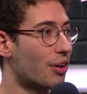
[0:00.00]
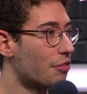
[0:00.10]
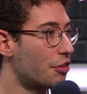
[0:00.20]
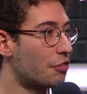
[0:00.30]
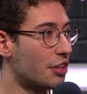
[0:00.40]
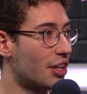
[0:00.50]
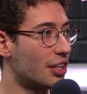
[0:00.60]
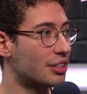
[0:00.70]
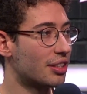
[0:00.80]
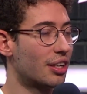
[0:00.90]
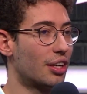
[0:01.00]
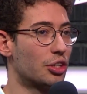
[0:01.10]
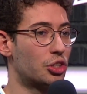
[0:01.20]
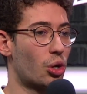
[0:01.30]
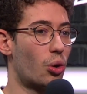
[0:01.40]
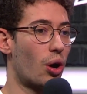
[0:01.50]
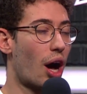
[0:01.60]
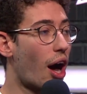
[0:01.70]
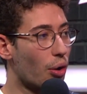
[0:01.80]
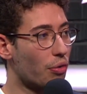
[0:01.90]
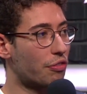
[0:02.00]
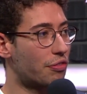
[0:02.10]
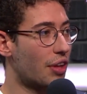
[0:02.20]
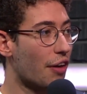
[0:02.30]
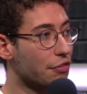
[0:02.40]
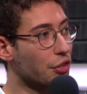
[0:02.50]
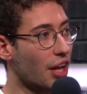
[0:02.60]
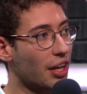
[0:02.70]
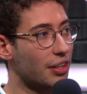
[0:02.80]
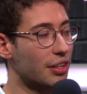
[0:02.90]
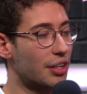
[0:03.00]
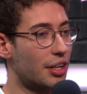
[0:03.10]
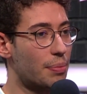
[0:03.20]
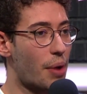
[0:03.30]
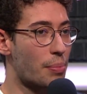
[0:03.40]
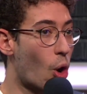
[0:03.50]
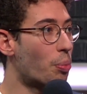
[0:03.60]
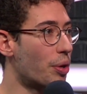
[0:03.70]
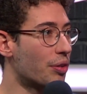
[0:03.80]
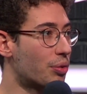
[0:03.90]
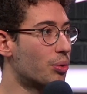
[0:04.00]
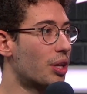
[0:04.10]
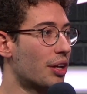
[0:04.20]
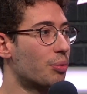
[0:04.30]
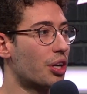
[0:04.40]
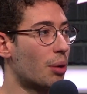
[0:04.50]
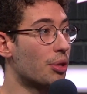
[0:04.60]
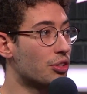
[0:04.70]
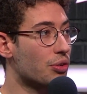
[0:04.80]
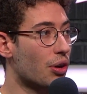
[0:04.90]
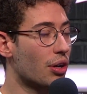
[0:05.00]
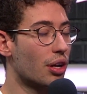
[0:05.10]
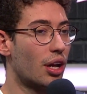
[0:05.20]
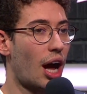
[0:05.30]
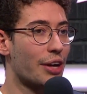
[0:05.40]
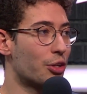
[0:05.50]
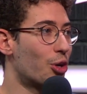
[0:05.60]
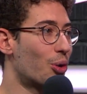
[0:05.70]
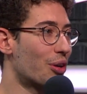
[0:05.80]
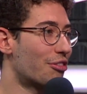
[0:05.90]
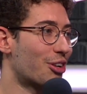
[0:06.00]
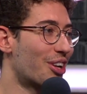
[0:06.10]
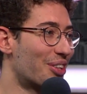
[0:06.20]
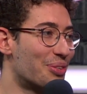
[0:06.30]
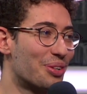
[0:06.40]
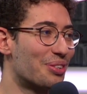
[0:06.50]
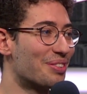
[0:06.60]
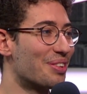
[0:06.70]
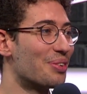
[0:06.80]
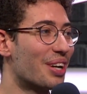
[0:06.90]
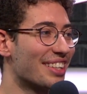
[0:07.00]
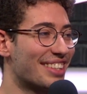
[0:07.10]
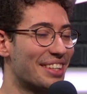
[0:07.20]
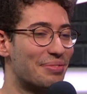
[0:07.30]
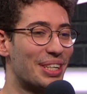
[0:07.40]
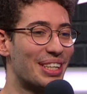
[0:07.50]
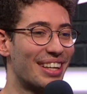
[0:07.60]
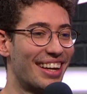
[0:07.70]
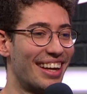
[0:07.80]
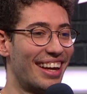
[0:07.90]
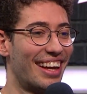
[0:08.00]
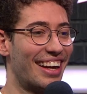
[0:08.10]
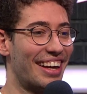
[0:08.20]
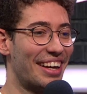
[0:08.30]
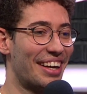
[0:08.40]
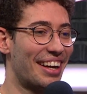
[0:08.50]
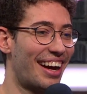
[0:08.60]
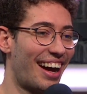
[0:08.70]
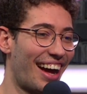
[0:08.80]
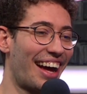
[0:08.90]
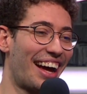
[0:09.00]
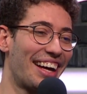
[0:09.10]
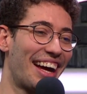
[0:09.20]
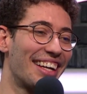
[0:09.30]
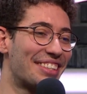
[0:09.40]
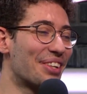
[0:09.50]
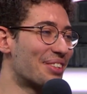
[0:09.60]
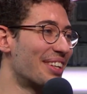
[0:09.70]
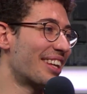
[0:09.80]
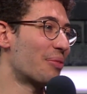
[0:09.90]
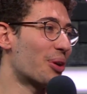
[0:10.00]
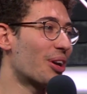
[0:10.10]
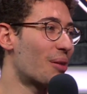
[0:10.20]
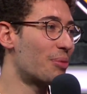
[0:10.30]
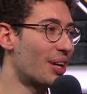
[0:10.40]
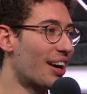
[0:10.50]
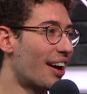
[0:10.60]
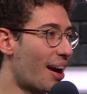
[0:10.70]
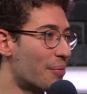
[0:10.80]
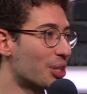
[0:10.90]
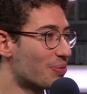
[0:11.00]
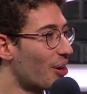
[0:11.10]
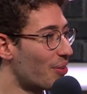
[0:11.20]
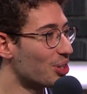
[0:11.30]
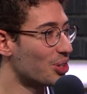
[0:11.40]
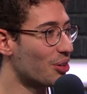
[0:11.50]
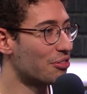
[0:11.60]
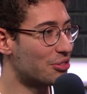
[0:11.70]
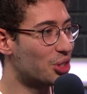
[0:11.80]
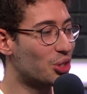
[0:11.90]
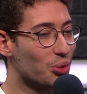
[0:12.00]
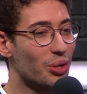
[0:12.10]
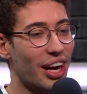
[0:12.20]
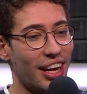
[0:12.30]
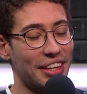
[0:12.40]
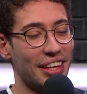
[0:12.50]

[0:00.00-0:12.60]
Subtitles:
15 days. So after that, I'm hoping too that we come in strong. I don't know if we're going to do what Luca said, but I still think that we're going to be a much better version of G2. And